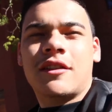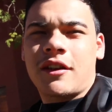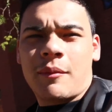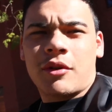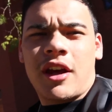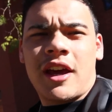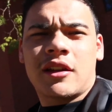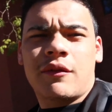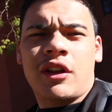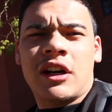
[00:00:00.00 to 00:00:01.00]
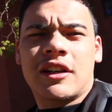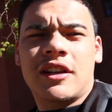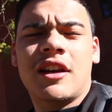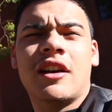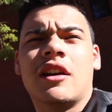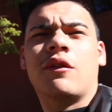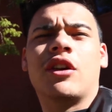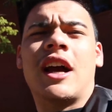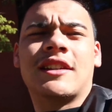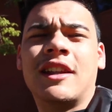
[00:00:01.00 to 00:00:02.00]
I'm gonna end the vlog here. If
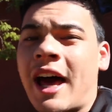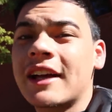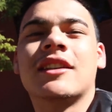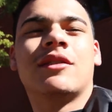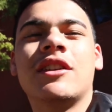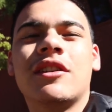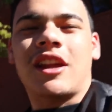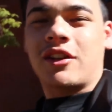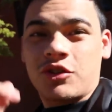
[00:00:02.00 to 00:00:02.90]
you guys like this video, then